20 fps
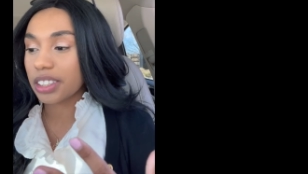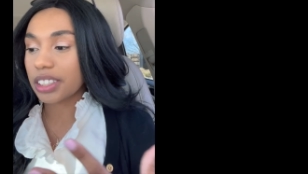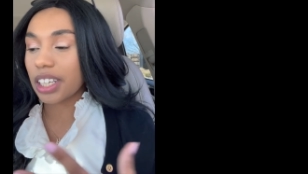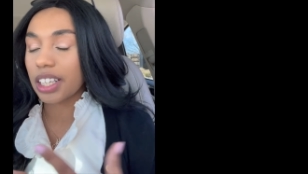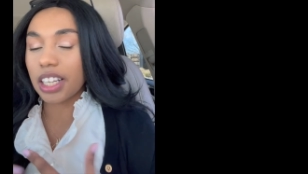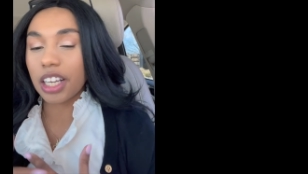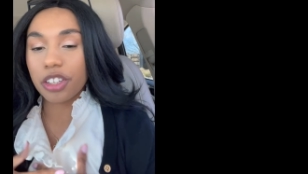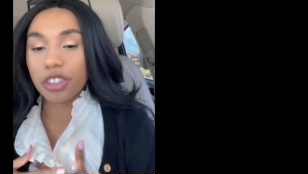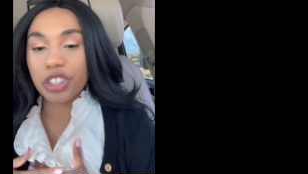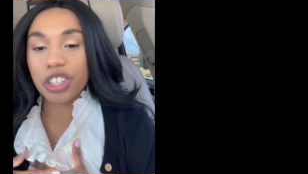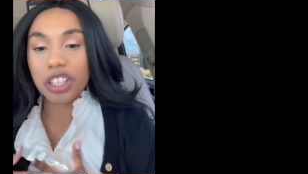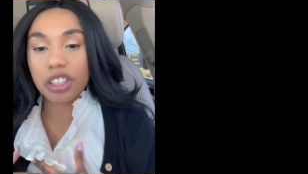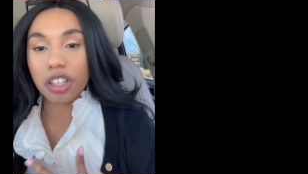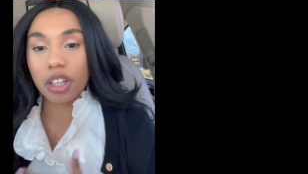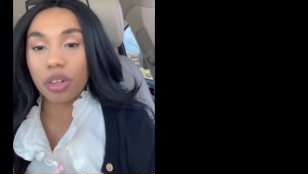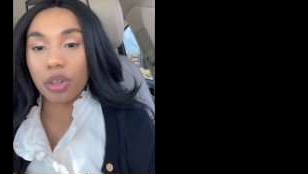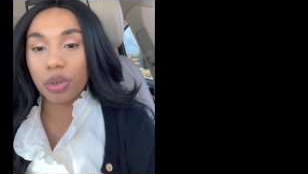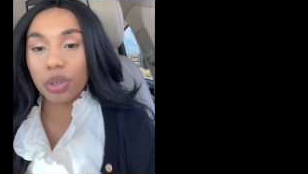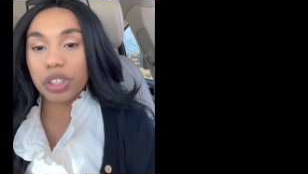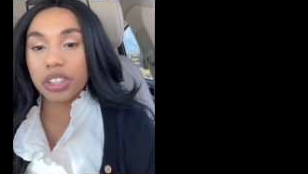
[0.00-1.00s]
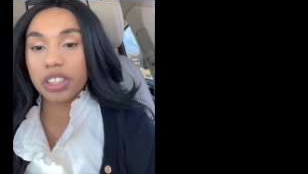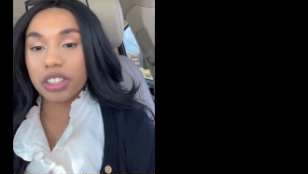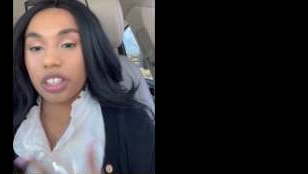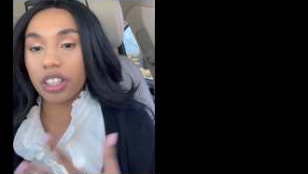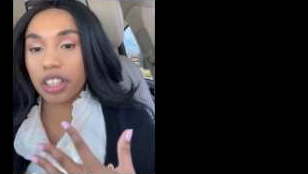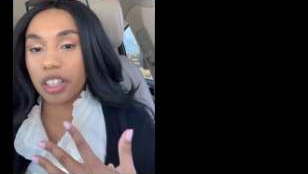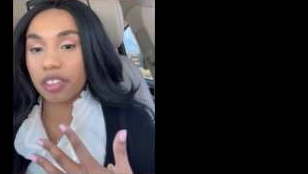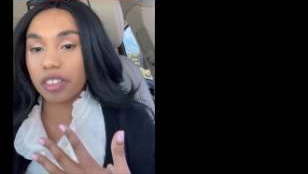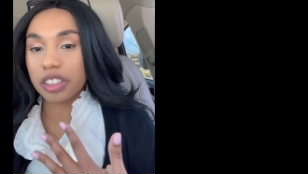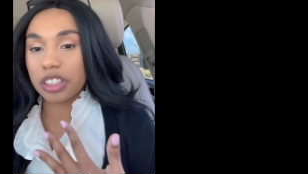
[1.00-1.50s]
And I know that the Lord did not
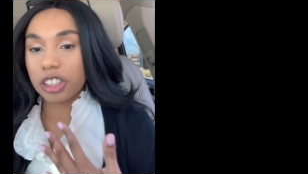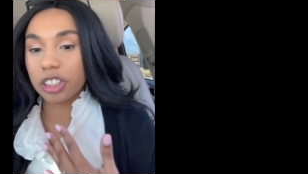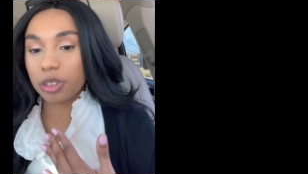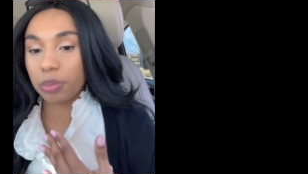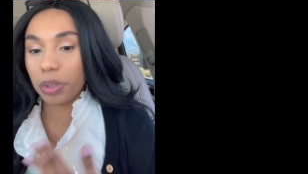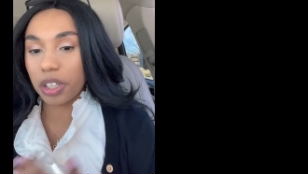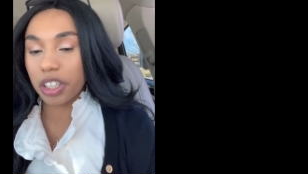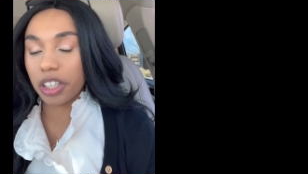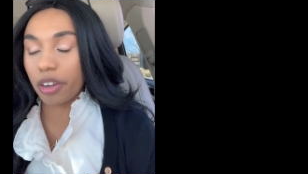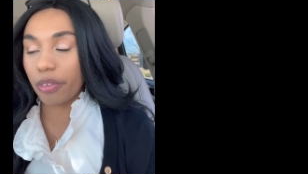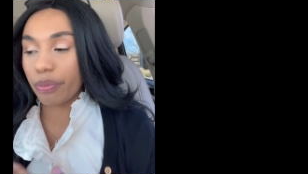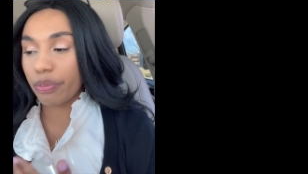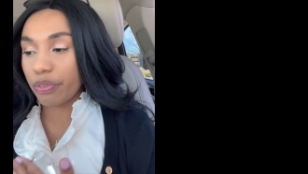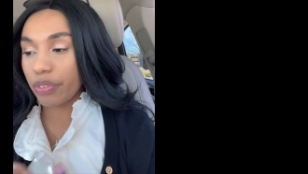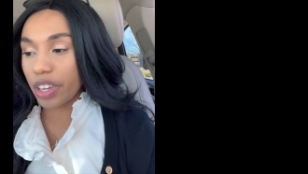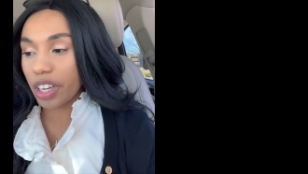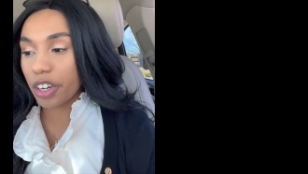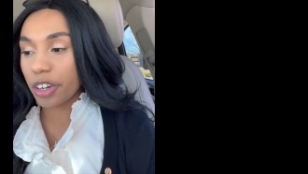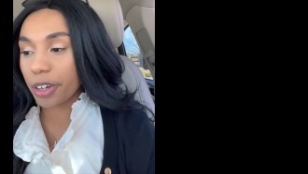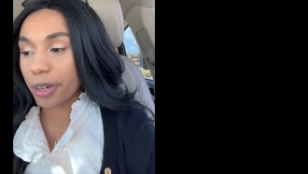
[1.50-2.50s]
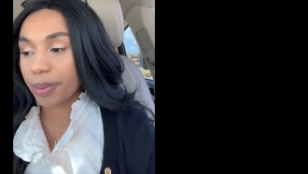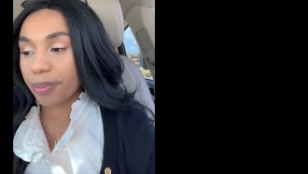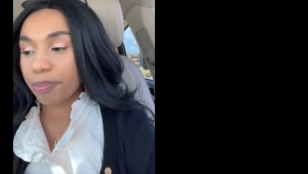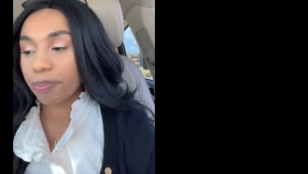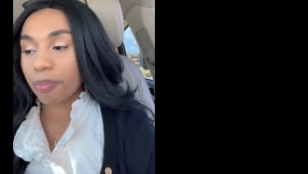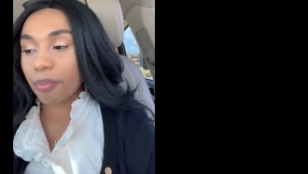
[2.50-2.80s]
give us the spirit of fear.